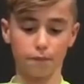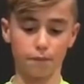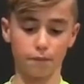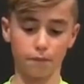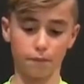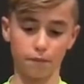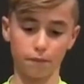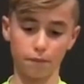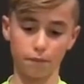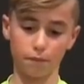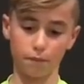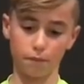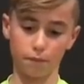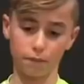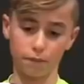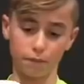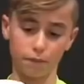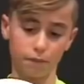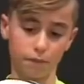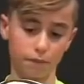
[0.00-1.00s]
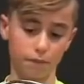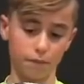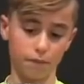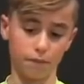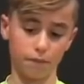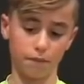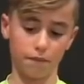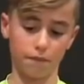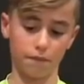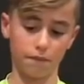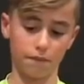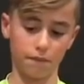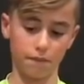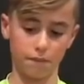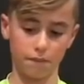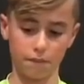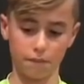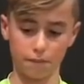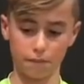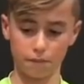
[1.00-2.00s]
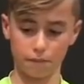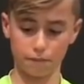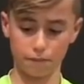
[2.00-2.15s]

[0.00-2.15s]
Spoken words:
No words are spoken by the person on screen.